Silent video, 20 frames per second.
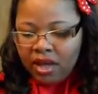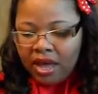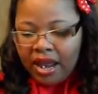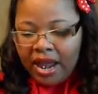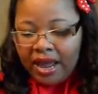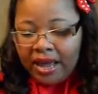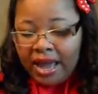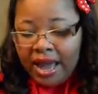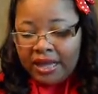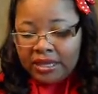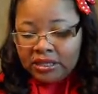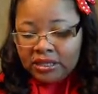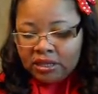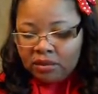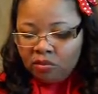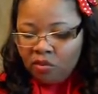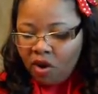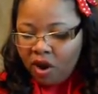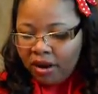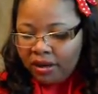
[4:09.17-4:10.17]
And I got
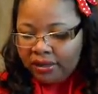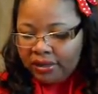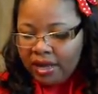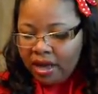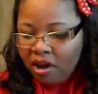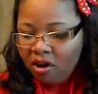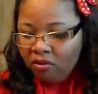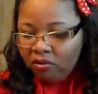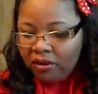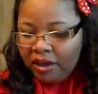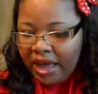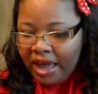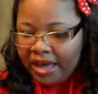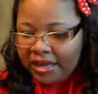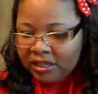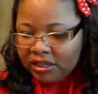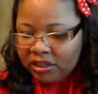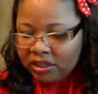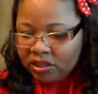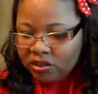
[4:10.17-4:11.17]
some Ardell
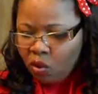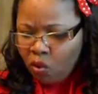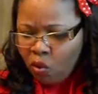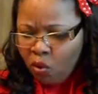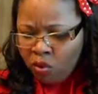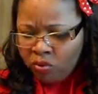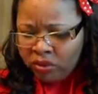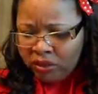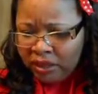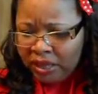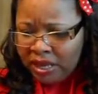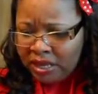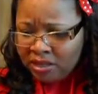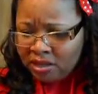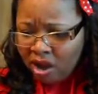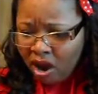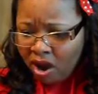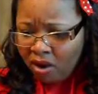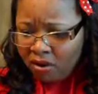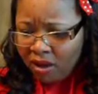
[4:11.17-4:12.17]
lashes. Oh, these
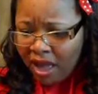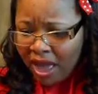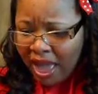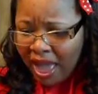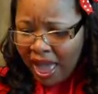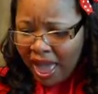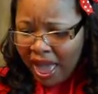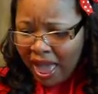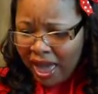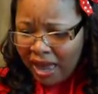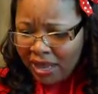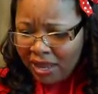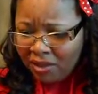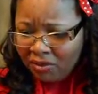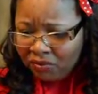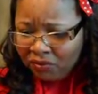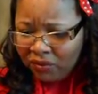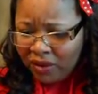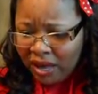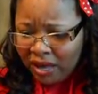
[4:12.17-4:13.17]
are hella
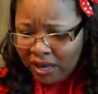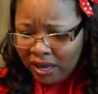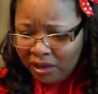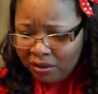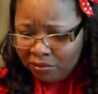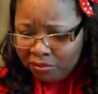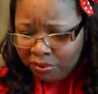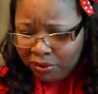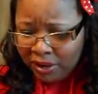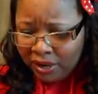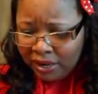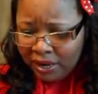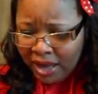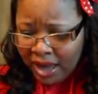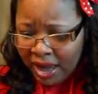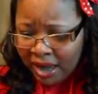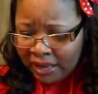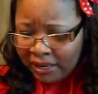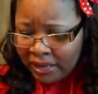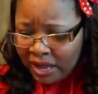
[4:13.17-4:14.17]
fucking pretty.
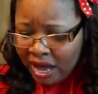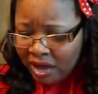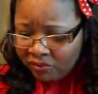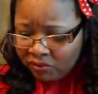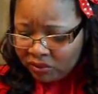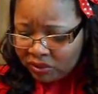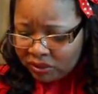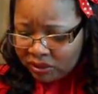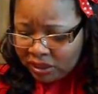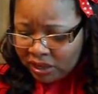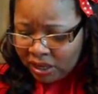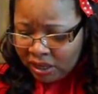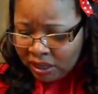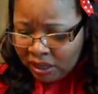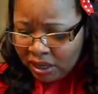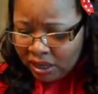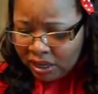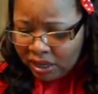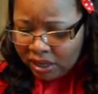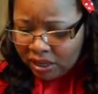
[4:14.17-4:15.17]
I ain't never
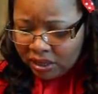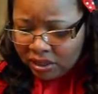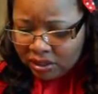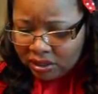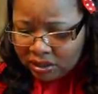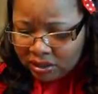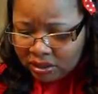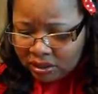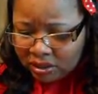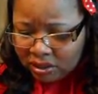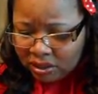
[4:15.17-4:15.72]
seen these.